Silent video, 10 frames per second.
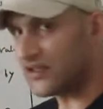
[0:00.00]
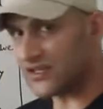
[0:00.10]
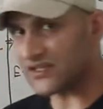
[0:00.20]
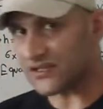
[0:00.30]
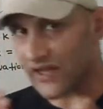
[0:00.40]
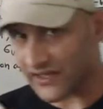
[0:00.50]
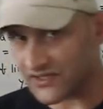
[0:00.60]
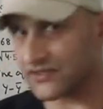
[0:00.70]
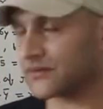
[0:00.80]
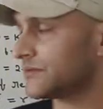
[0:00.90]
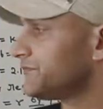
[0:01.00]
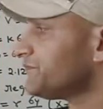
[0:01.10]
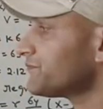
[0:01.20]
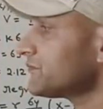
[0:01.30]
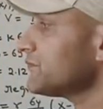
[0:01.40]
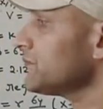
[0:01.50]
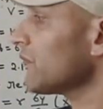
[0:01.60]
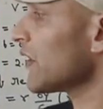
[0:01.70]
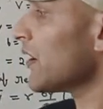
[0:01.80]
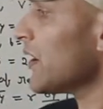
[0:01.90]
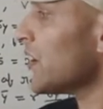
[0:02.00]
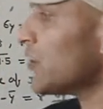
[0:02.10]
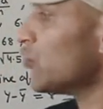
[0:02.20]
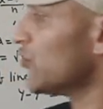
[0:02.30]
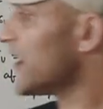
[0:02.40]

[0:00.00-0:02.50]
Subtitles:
in this lecture, to